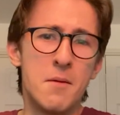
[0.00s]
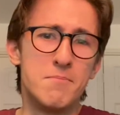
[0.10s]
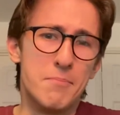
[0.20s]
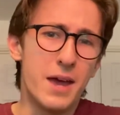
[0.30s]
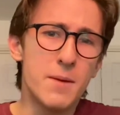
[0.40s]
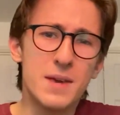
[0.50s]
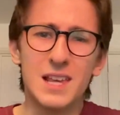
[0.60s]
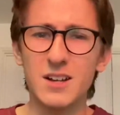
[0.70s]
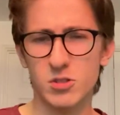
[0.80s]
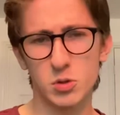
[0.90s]
maybe
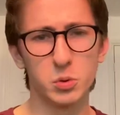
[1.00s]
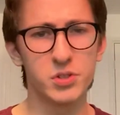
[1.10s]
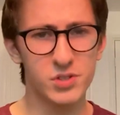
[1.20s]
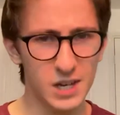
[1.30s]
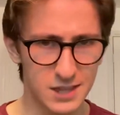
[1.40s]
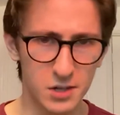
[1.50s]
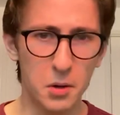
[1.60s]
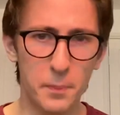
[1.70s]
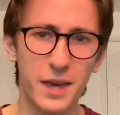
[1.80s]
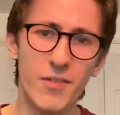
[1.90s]
that's all set
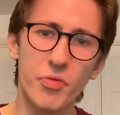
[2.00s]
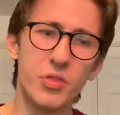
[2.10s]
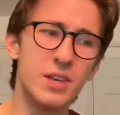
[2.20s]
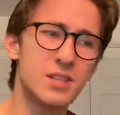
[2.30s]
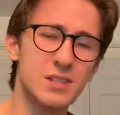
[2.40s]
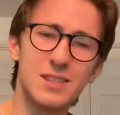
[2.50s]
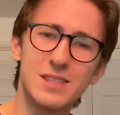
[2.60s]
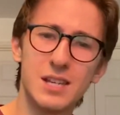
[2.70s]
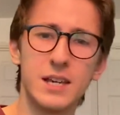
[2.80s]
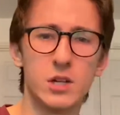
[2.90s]
up in the
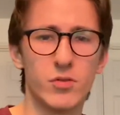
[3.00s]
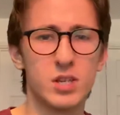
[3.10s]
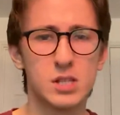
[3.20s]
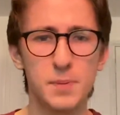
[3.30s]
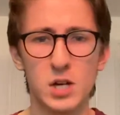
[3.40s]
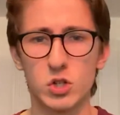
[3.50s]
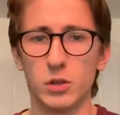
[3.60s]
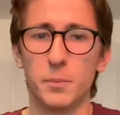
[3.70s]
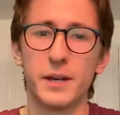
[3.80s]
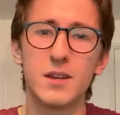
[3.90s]
Centenary special,
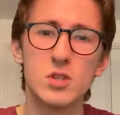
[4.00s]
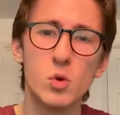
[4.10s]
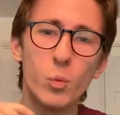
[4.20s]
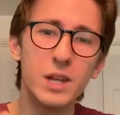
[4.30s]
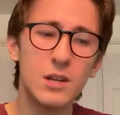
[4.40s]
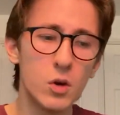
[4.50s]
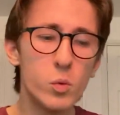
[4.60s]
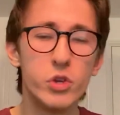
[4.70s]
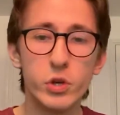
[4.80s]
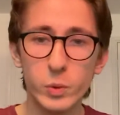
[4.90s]
because we know
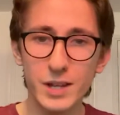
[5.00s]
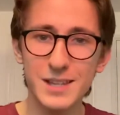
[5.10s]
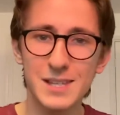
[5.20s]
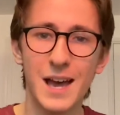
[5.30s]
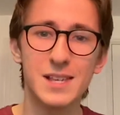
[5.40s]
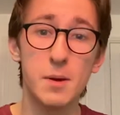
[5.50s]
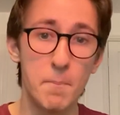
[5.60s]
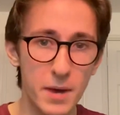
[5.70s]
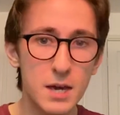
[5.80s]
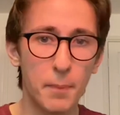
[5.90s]
UNIT has a
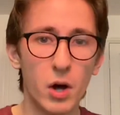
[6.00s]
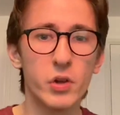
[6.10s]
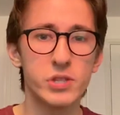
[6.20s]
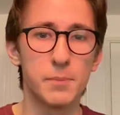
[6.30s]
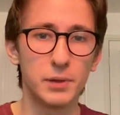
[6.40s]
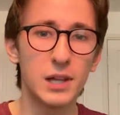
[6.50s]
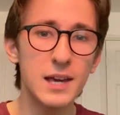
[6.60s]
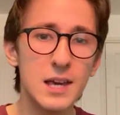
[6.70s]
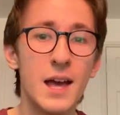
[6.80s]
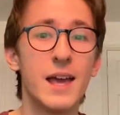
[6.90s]
big part to
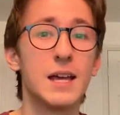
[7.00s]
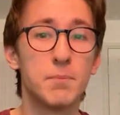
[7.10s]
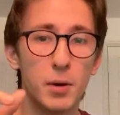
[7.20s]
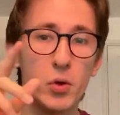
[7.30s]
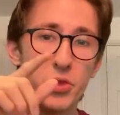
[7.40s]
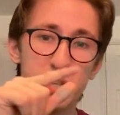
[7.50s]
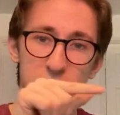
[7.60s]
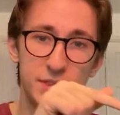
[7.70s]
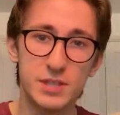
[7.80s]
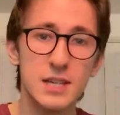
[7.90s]
play in both the
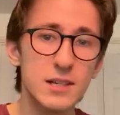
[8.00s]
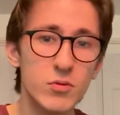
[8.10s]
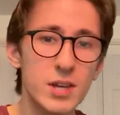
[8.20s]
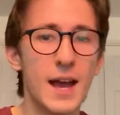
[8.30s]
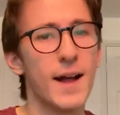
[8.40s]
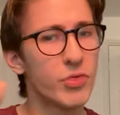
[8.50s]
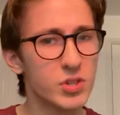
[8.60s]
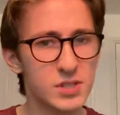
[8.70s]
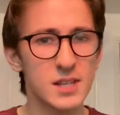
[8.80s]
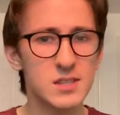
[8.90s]
Centenary and the
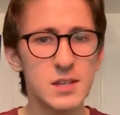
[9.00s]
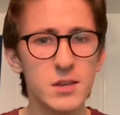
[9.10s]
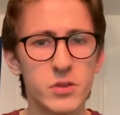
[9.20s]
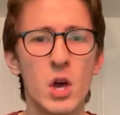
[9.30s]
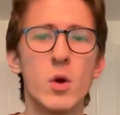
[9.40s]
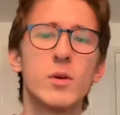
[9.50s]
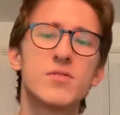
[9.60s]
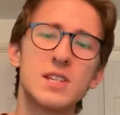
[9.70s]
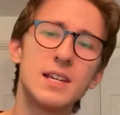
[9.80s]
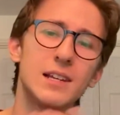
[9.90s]
60th. We've
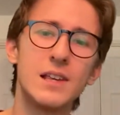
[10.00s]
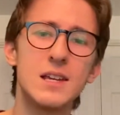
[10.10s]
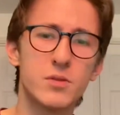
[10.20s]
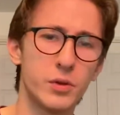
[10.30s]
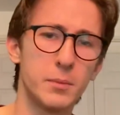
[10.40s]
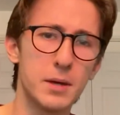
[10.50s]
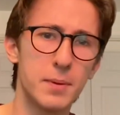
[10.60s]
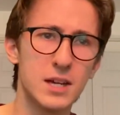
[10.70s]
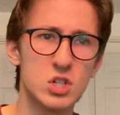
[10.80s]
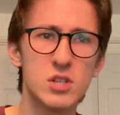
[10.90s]
seen leaked filming
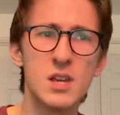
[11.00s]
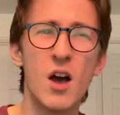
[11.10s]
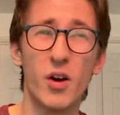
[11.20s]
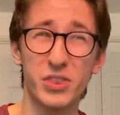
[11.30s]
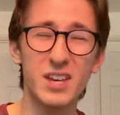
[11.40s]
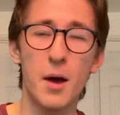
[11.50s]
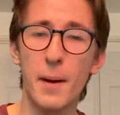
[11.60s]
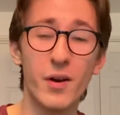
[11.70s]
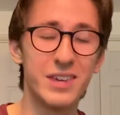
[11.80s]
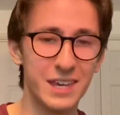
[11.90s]
pictures. I think
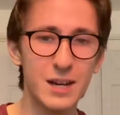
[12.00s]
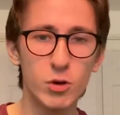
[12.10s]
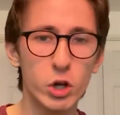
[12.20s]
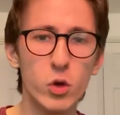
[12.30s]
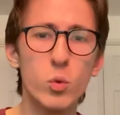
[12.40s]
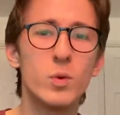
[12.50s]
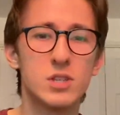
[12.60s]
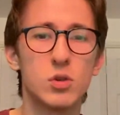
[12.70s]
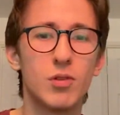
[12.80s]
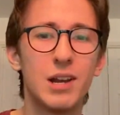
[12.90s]
about a year ago, we
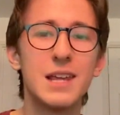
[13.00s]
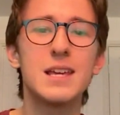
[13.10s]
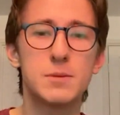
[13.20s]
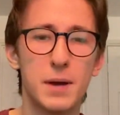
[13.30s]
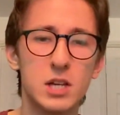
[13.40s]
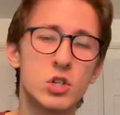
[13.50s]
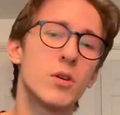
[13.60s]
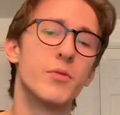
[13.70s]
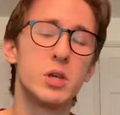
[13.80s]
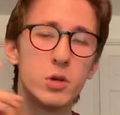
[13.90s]
saw a leaked picture
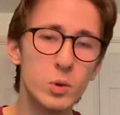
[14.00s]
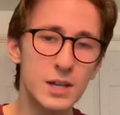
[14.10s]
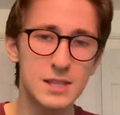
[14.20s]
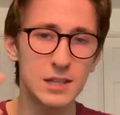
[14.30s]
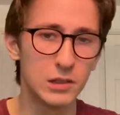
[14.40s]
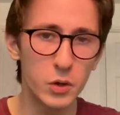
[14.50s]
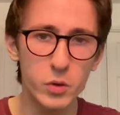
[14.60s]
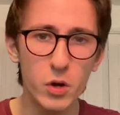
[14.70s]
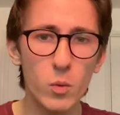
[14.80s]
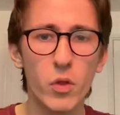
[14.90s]
of a UNIT
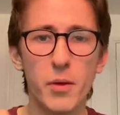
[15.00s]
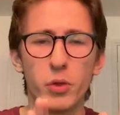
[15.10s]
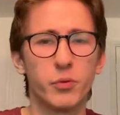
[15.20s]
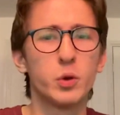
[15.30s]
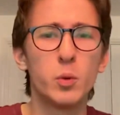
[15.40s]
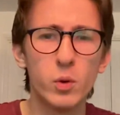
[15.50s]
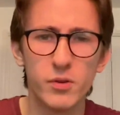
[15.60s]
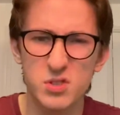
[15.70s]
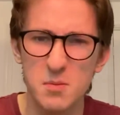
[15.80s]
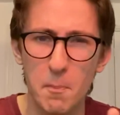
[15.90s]
logo on the floor of
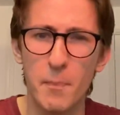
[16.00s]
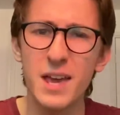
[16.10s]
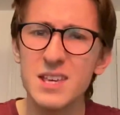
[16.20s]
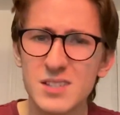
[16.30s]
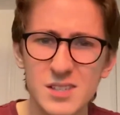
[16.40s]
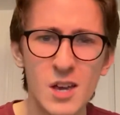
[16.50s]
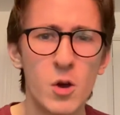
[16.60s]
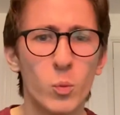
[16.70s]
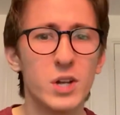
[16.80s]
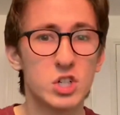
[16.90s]
some base,
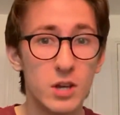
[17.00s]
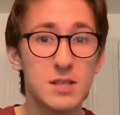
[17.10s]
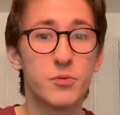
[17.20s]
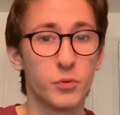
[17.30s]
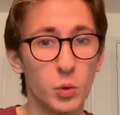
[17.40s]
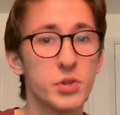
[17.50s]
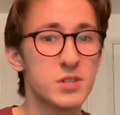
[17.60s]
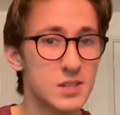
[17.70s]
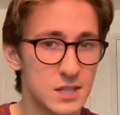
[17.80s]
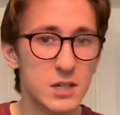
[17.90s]
which is for the
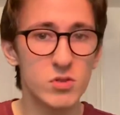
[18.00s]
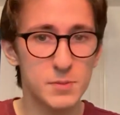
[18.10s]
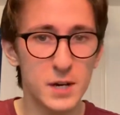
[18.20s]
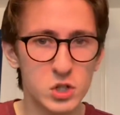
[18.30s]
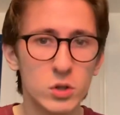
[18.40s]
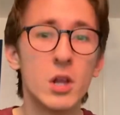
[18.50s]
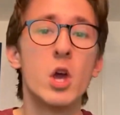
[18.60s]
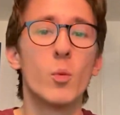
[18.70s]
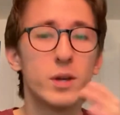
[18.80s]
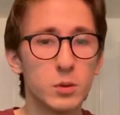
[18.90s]
Centenary special.
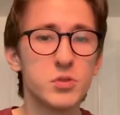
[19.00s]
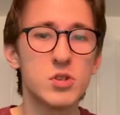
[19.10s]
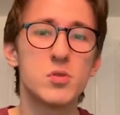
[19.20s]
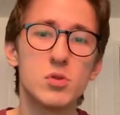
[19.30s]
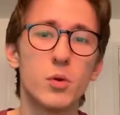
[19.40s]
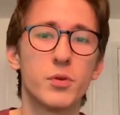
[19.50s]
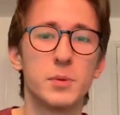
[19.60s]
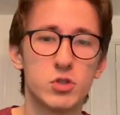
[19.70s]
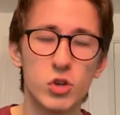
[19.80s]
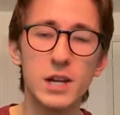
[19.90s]
We also saw from the
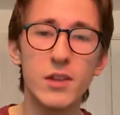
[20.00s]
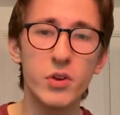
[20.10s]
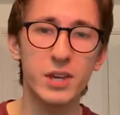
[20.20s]
trailer that